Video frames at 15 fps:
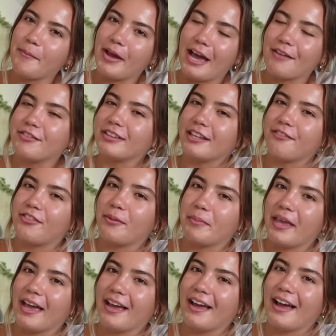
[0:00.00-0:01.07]
I haven't left them
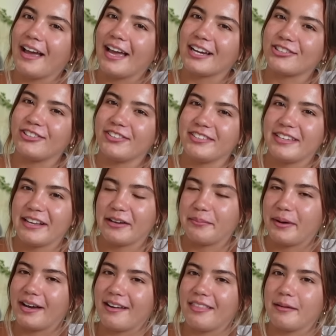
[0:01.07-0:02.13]
yet. I actually have to say
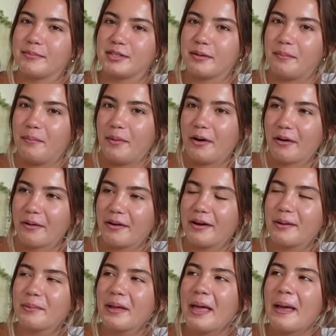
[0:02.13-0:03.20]
goodbye to them
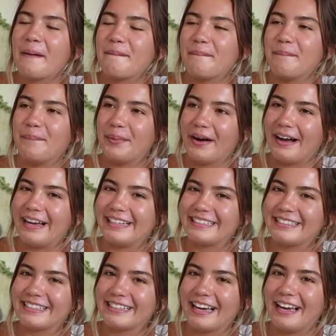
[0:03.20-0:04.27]
tomorrow,
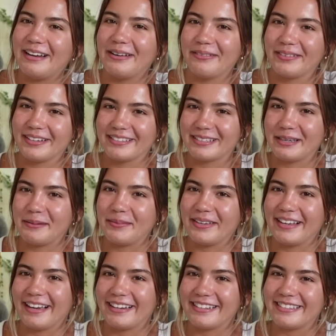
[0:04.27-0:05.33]
but I know that it's gonna be
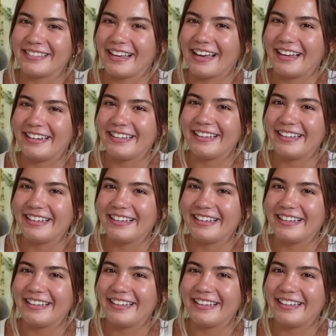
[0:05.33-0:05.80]
kind of sad.